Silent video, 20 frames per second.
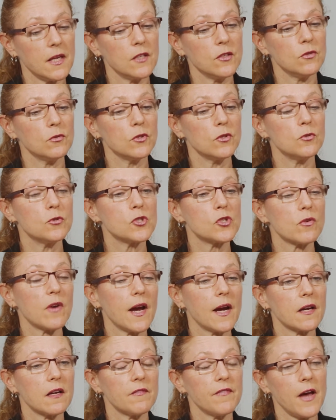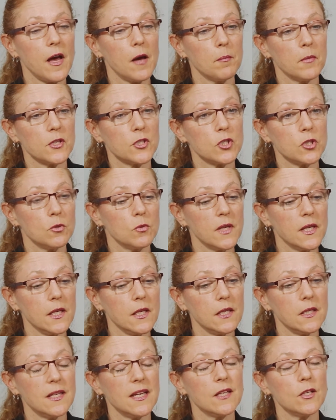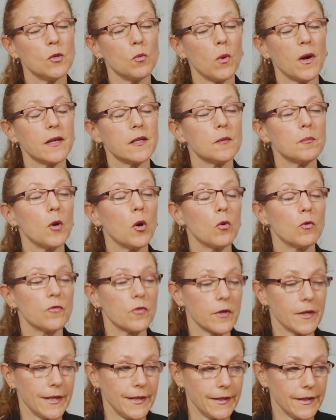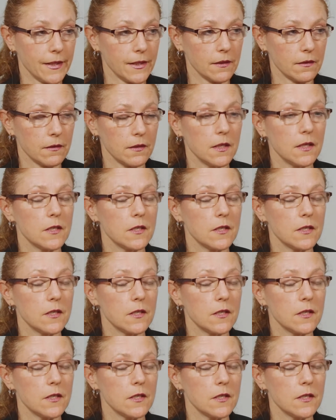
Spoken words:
and you lose track of how much you eat, and you wind up overeating.